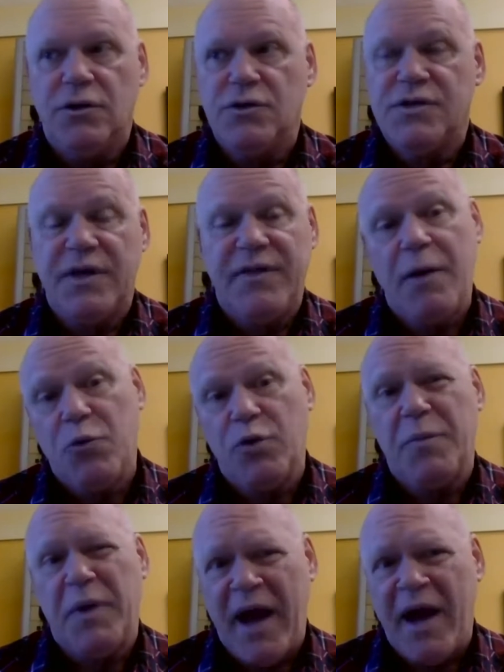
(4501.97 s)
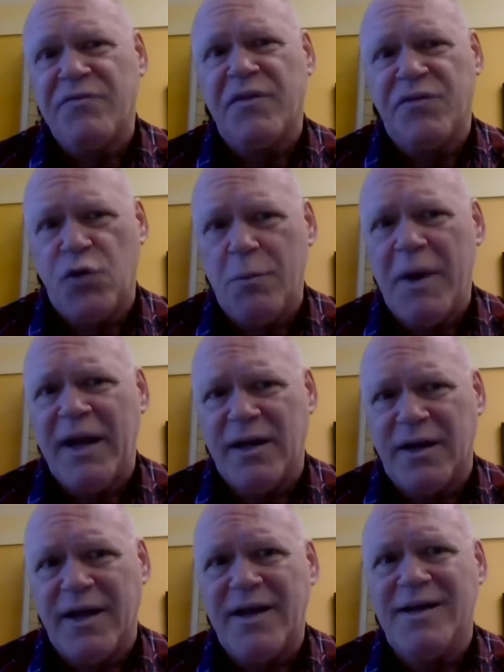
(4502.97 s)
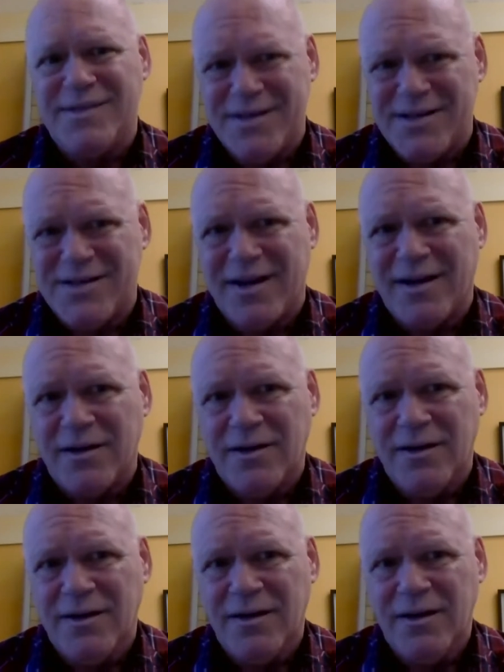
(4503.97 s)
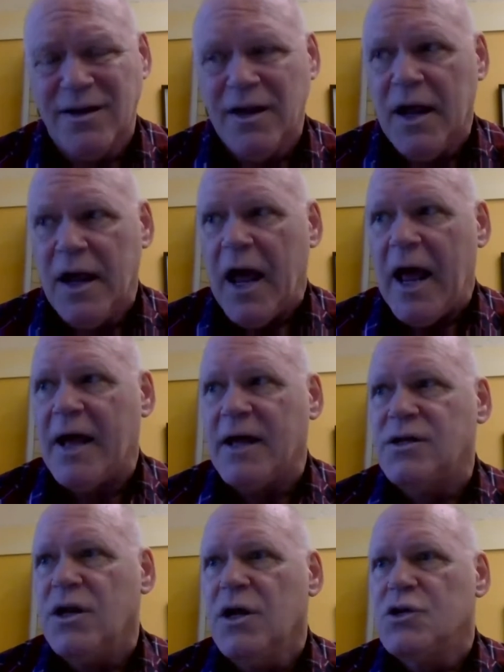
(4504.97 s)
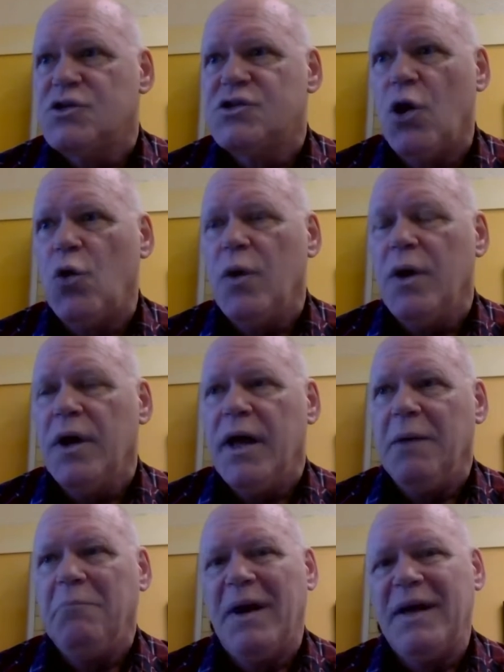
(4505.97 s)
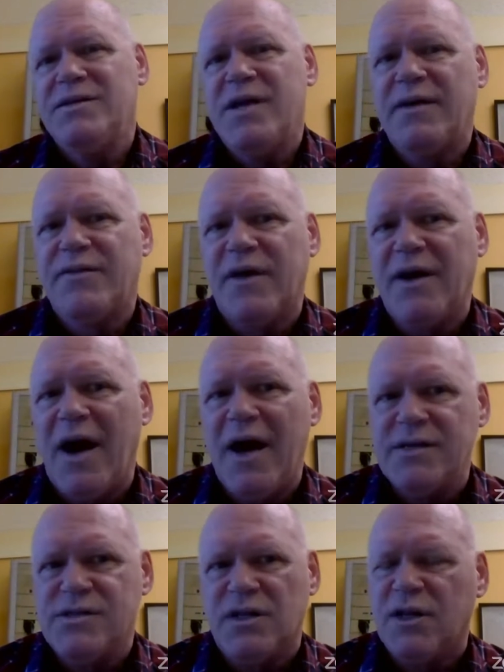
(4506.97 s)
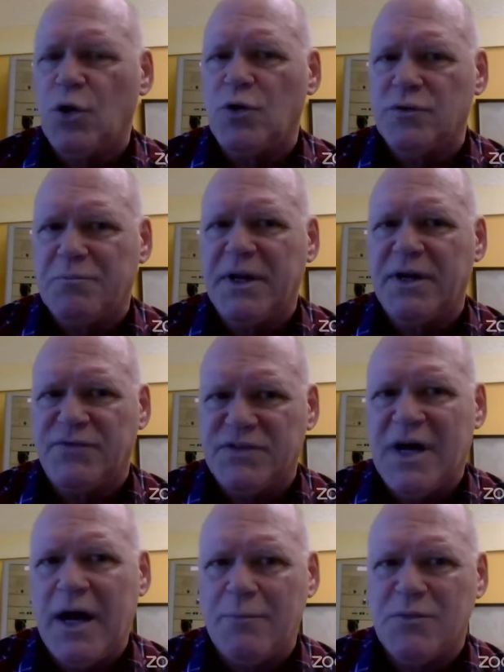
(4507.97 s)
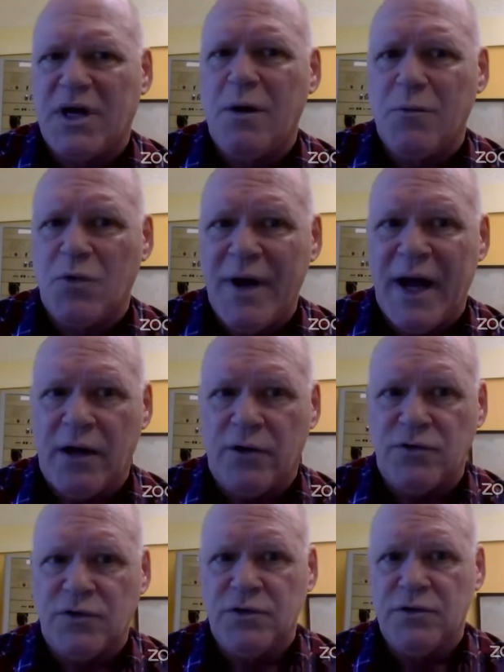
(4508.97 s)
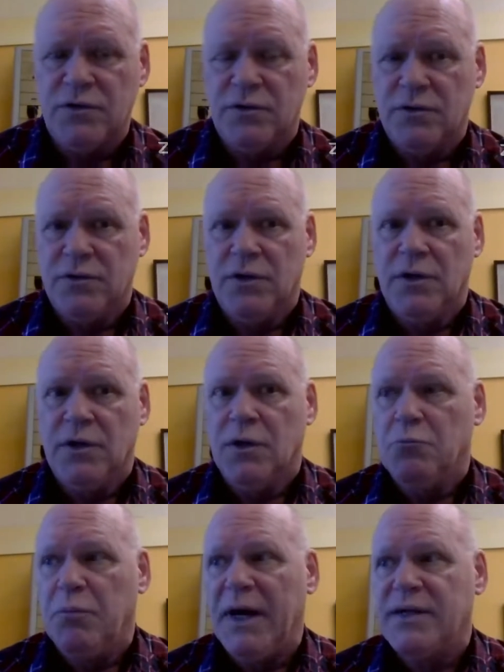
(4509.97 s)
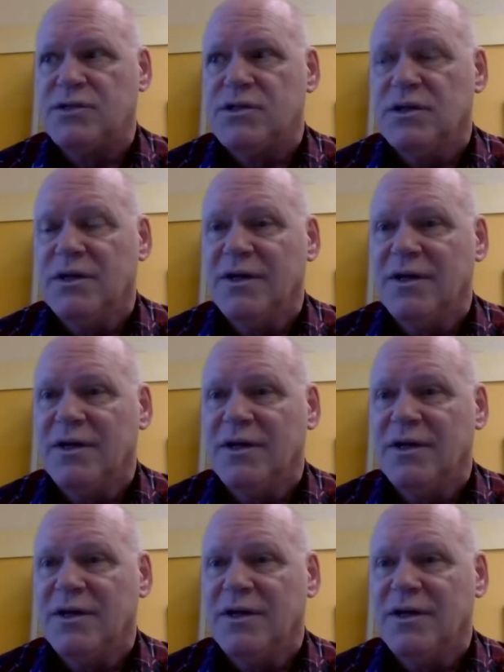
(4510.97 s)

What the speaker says: You see, that would be half of humanity insisting. And so it might take the guys a little bit of time to come around. But